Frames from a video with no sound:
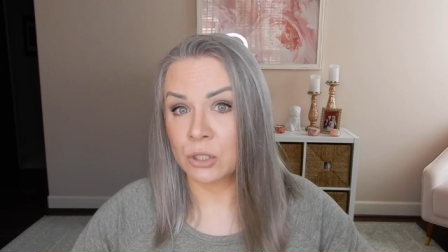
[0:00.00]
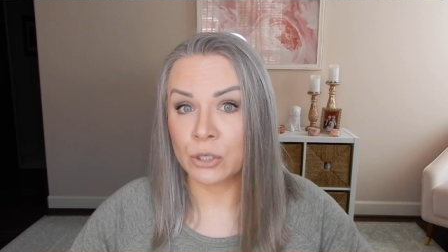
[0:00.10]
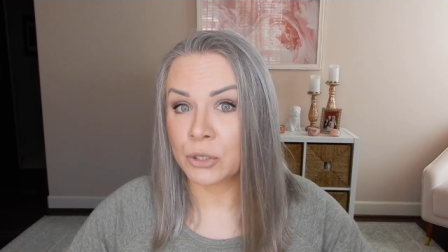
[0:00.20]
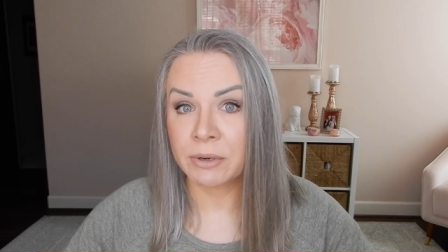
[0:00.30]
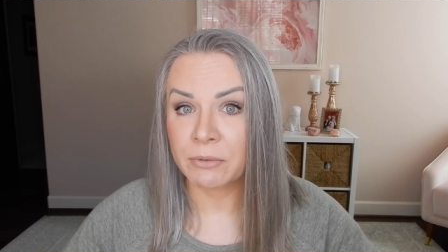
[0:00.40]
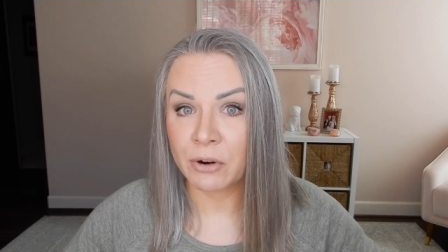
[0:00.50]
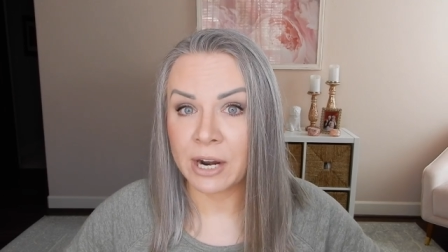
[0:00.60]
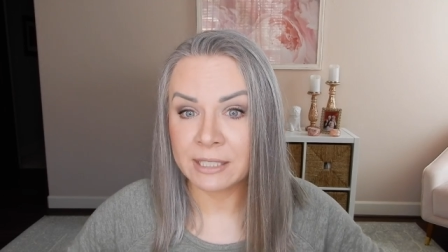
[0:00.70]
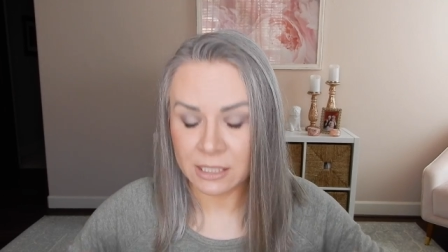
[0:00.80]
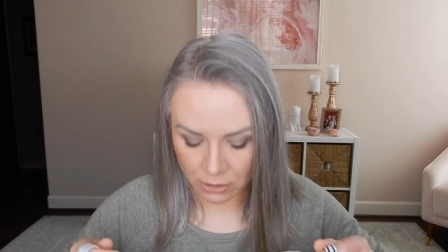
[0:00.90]
surgery
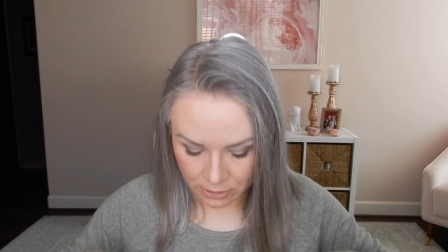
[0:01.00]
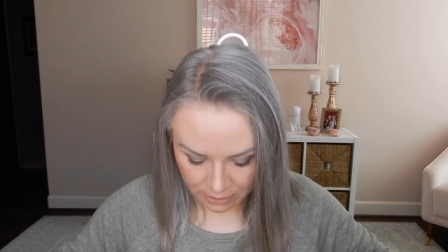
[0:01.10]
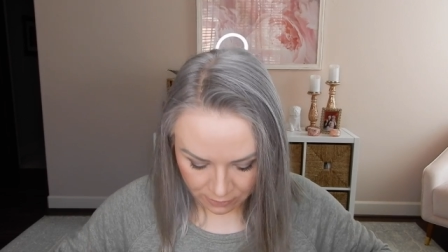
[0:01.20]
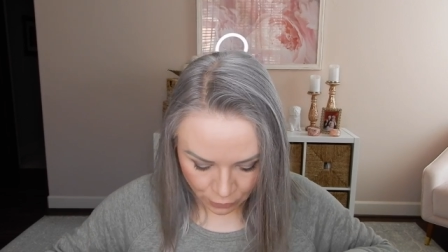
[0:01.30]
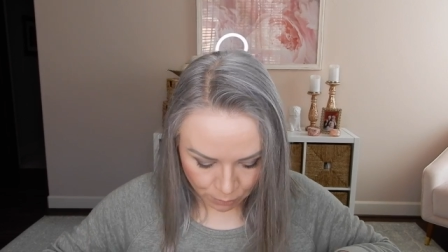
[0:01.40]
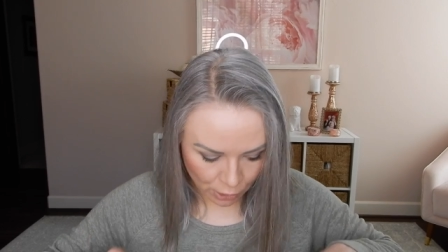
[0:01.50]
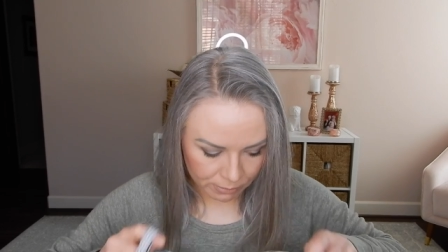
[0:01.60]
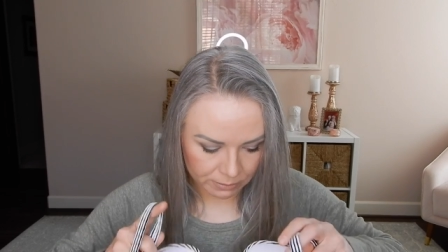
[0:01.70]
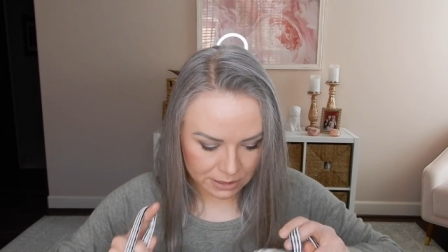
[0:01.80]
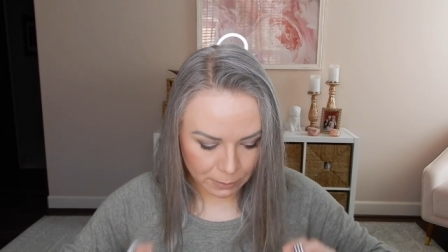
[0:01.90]
regrets are none of your
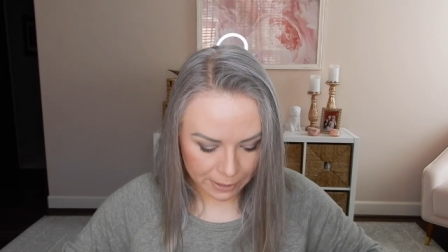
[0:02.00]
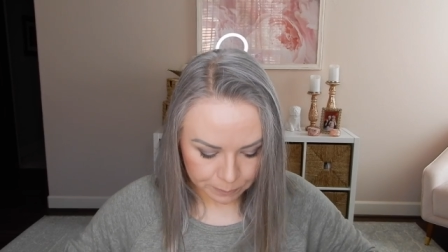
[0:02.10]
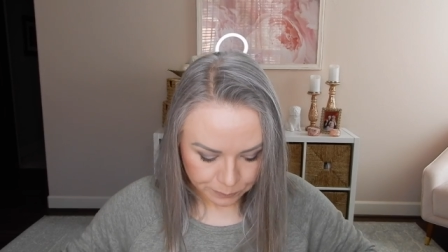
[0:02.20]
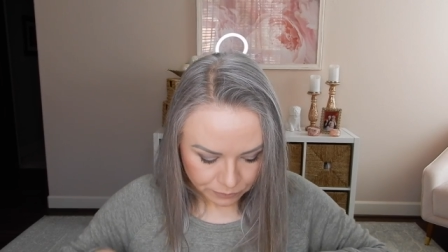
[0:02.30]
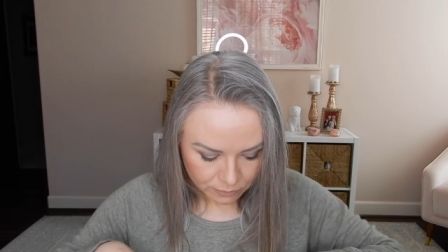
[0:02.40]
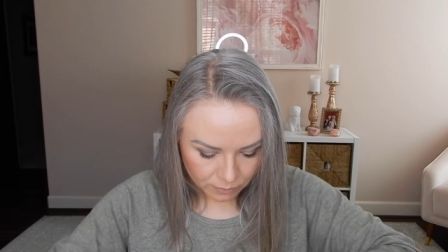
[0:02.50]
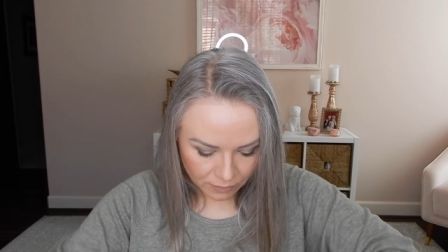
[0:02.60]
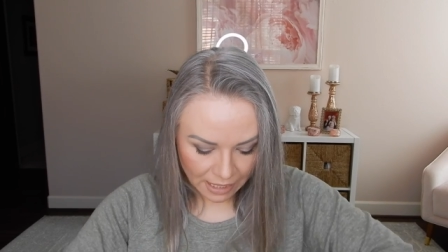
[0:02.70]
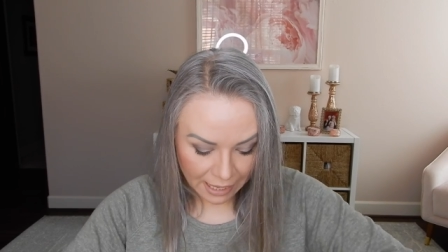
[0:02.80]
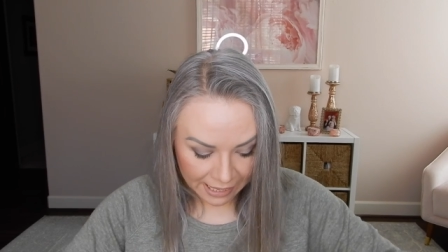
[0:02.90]
problems, but
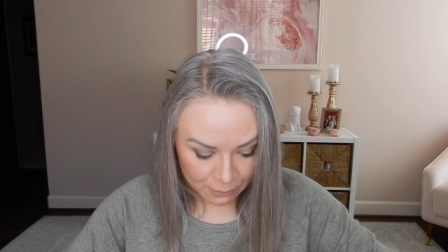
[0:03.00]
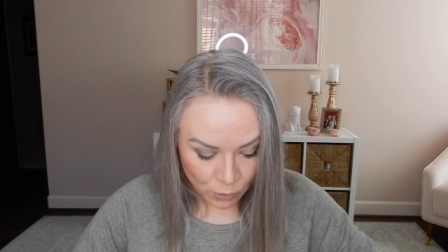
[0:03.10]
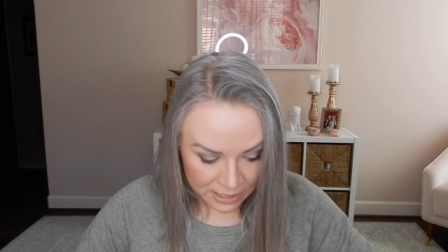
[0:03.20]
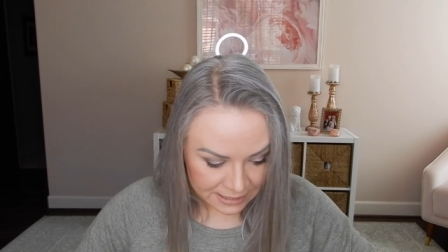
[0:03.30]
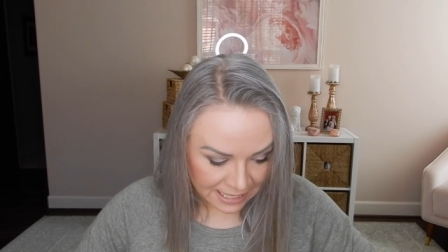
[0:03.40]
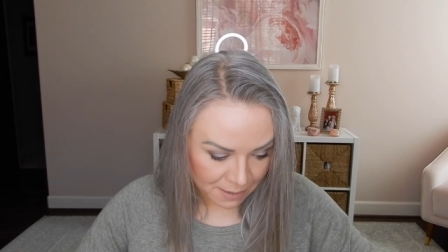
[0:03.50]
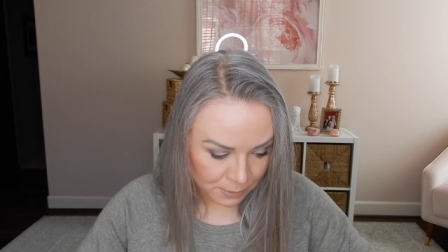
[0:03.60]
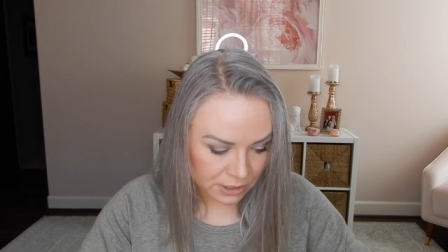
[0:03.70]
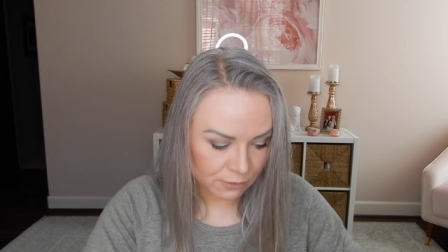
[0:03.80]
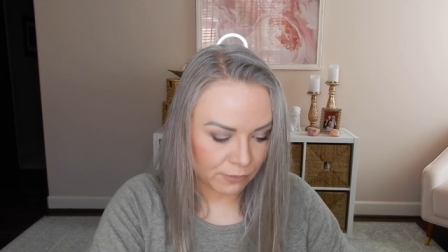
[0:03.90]
I was
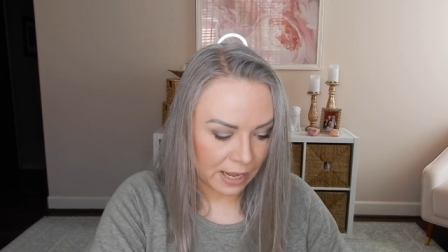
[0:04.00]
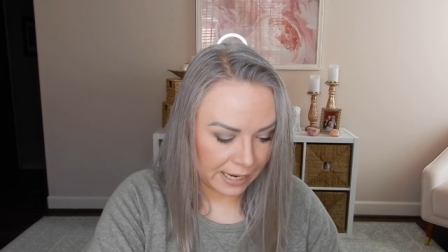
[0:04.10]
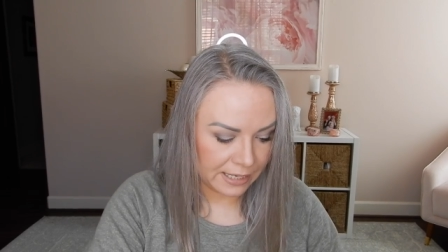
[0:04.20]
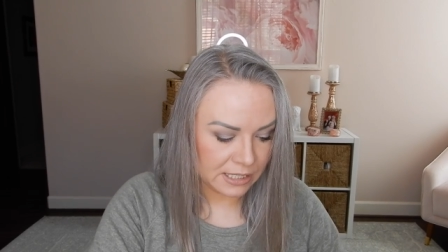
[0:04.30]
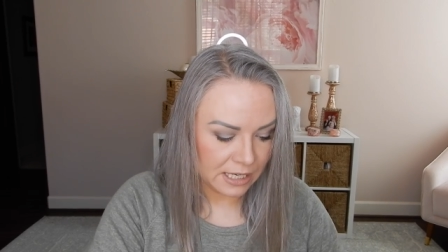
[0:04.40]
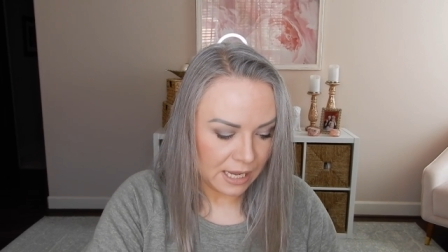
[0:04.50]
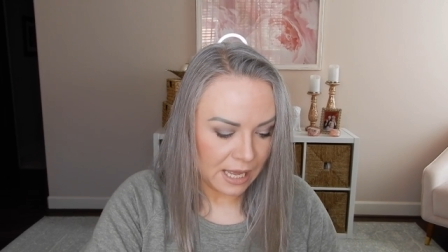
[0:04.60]
able to find